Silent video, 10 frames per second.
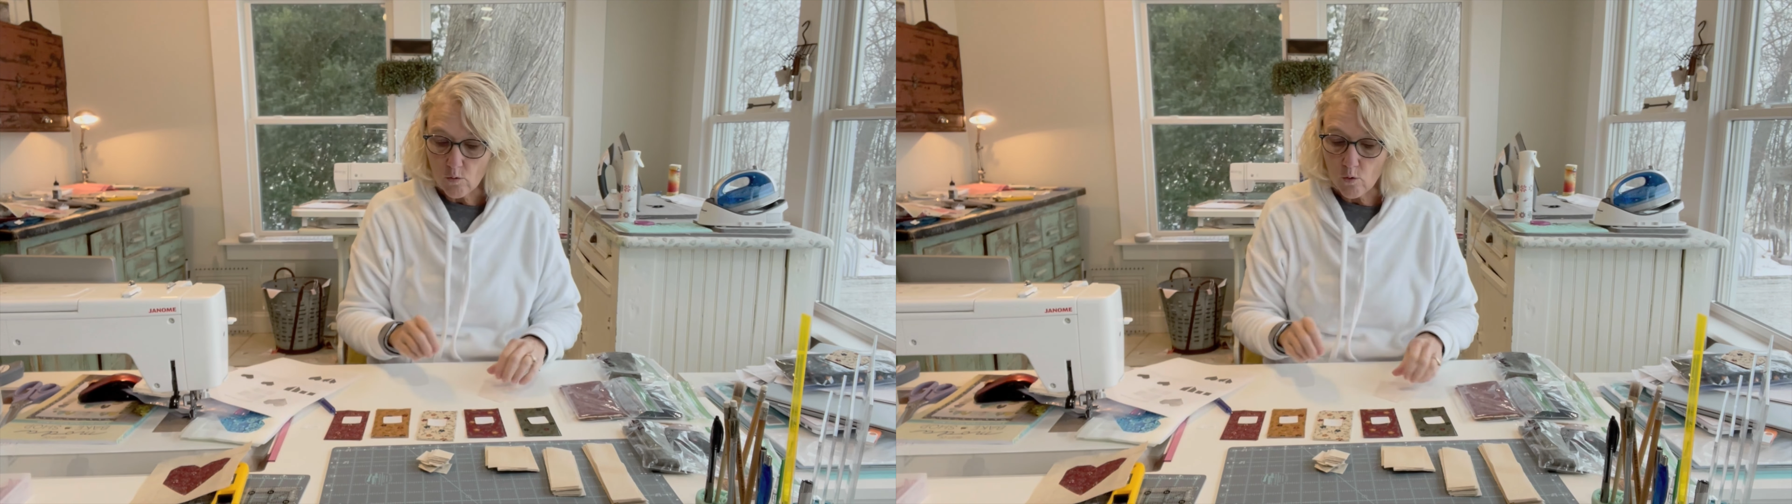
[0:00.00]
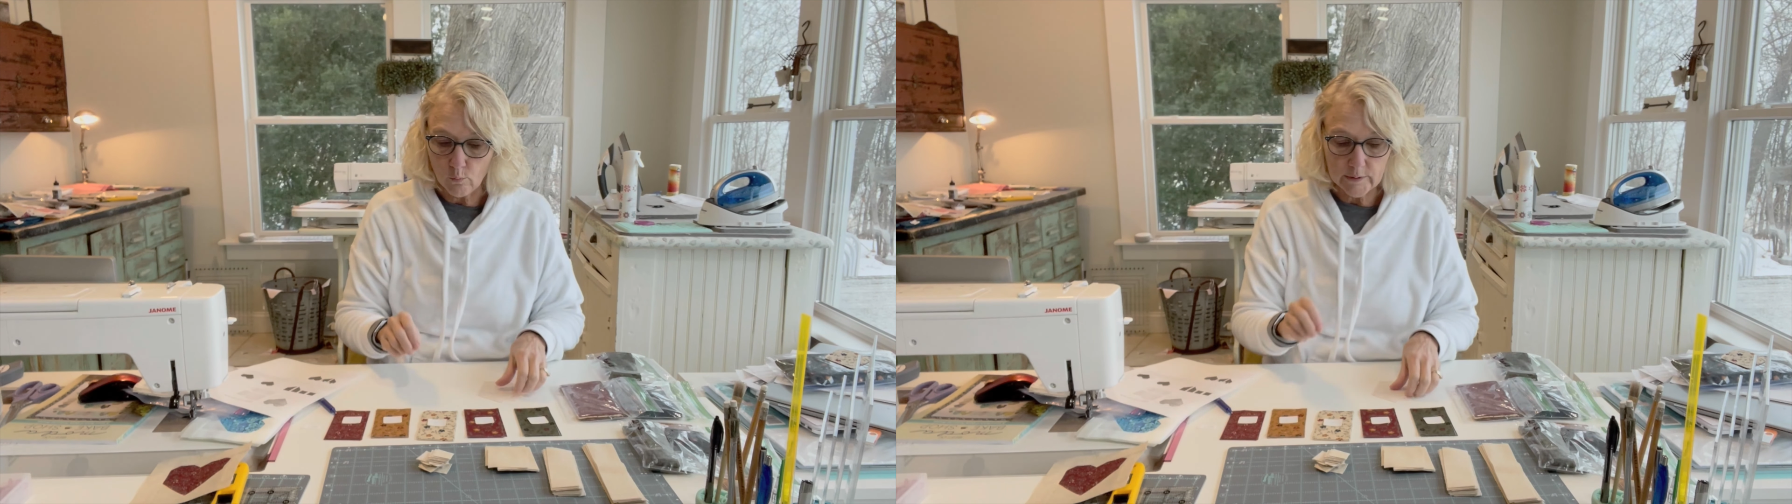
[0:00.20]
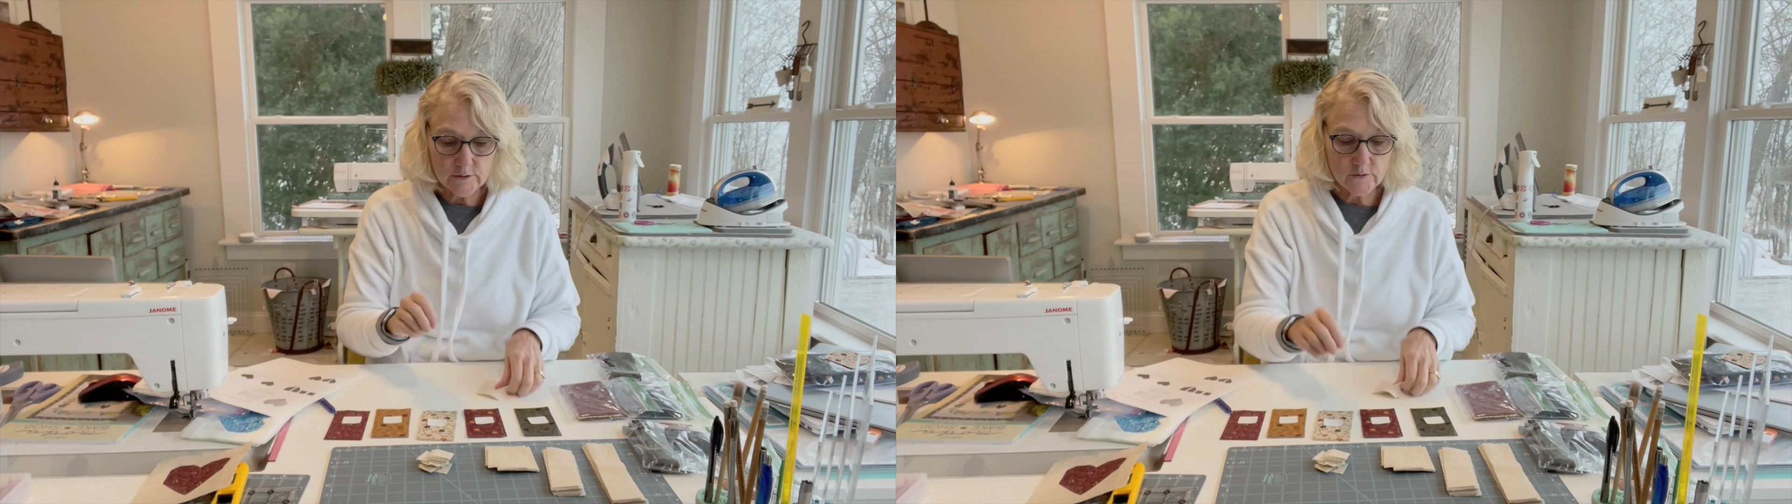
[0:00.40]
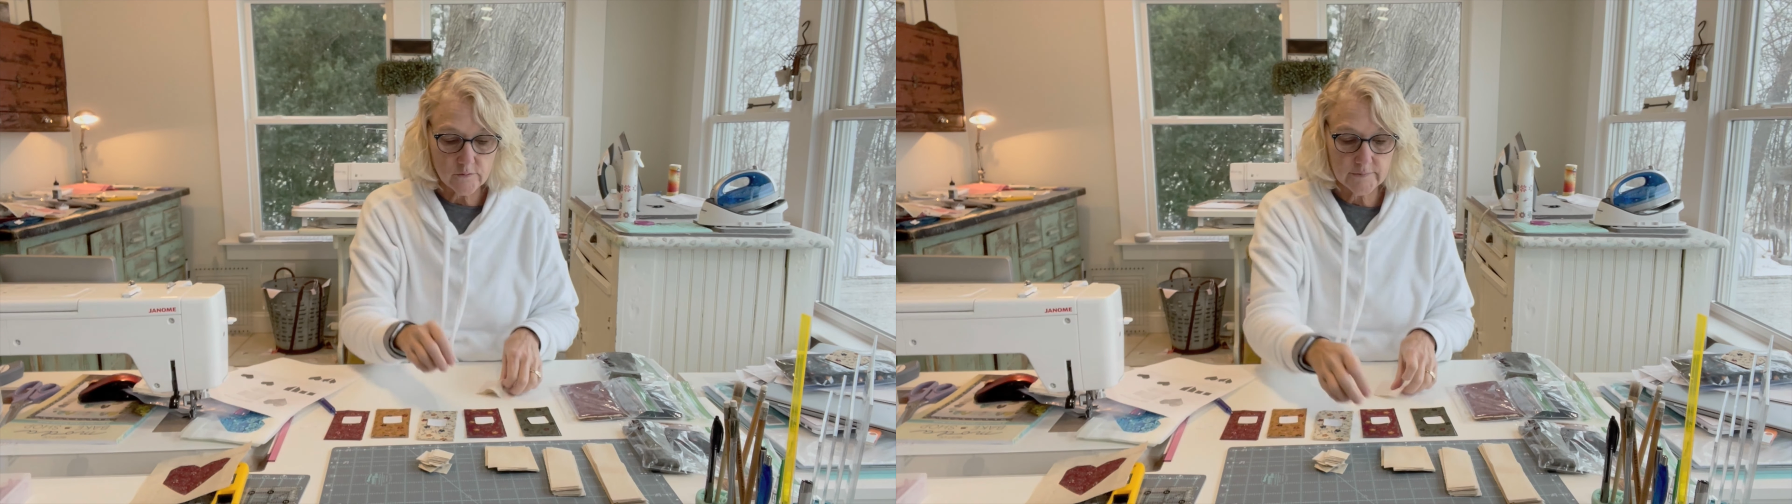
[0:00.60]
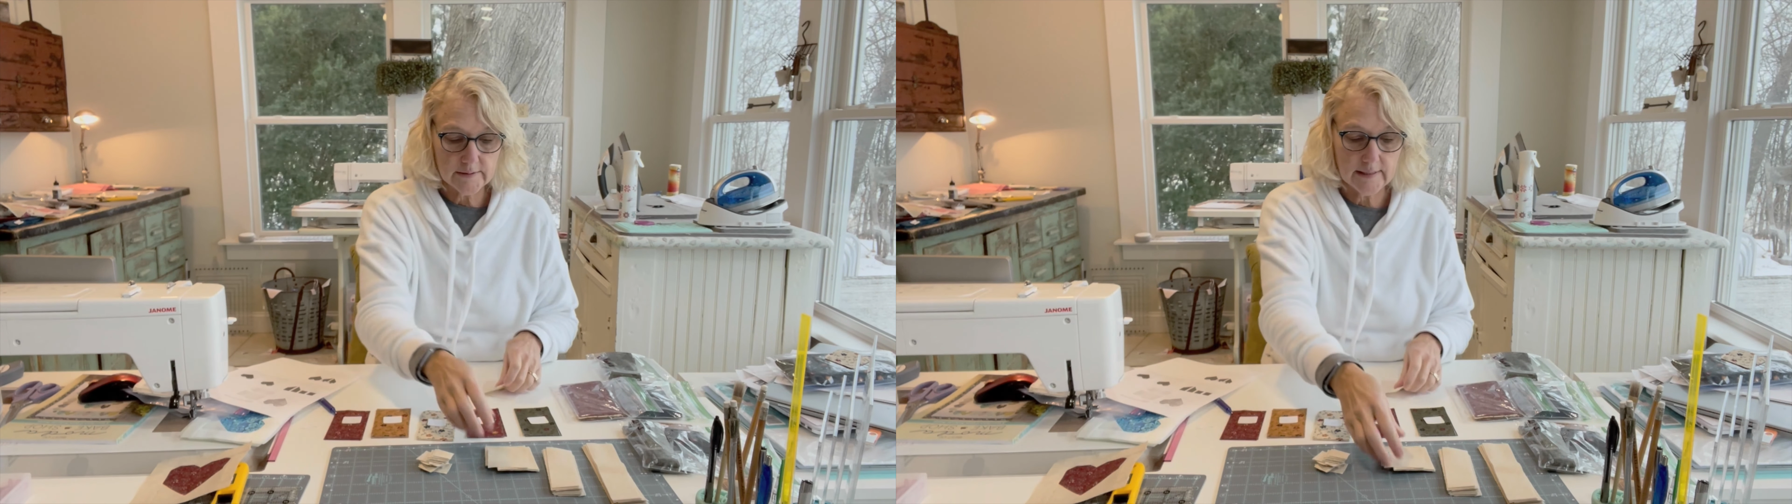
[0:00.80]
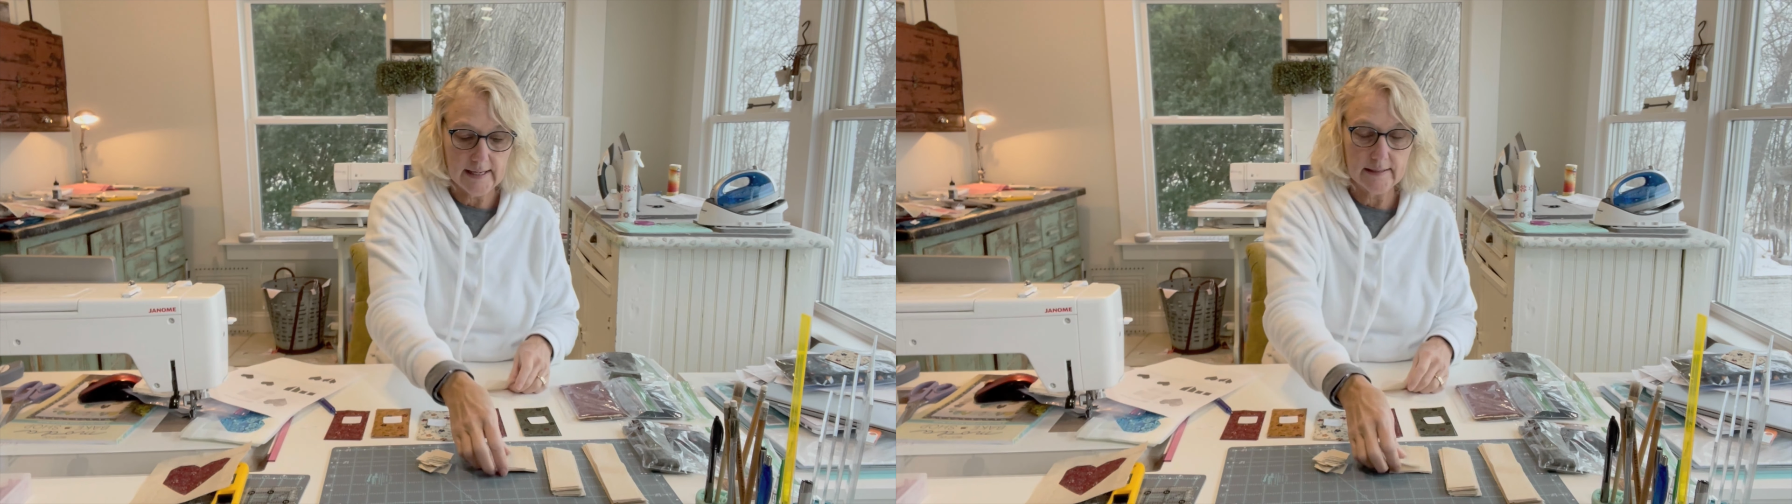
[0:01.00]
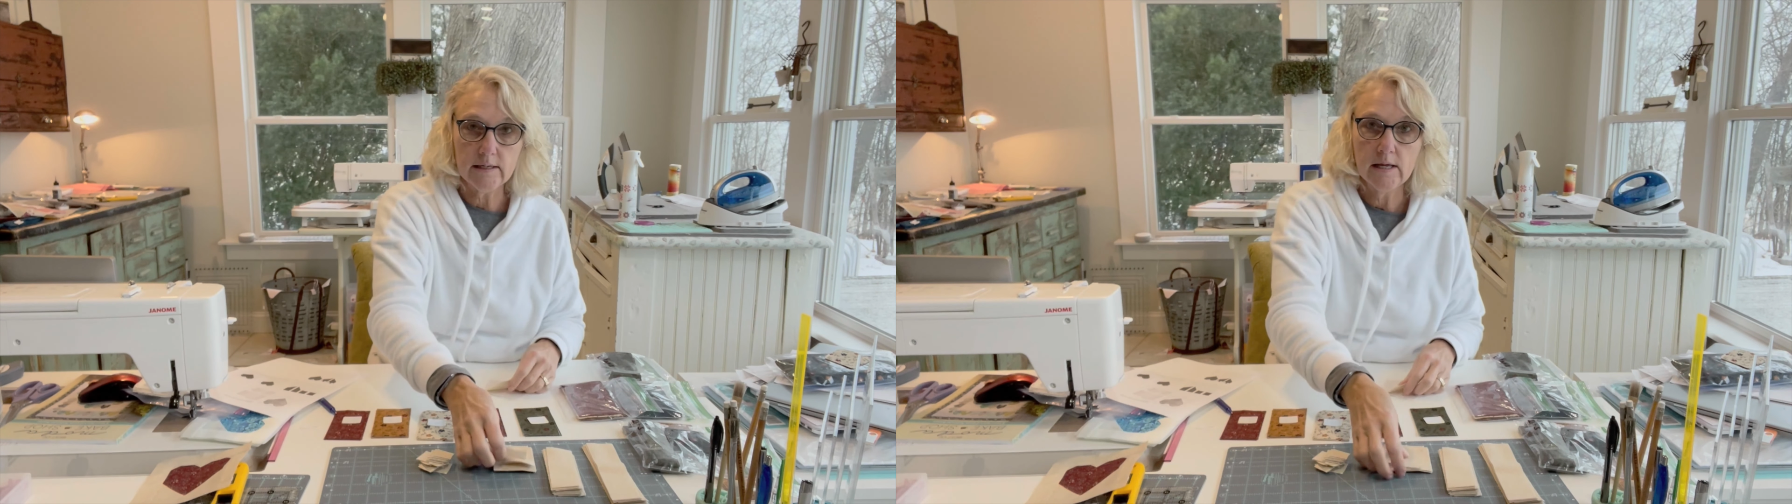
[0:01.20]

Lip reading: Once you've done that,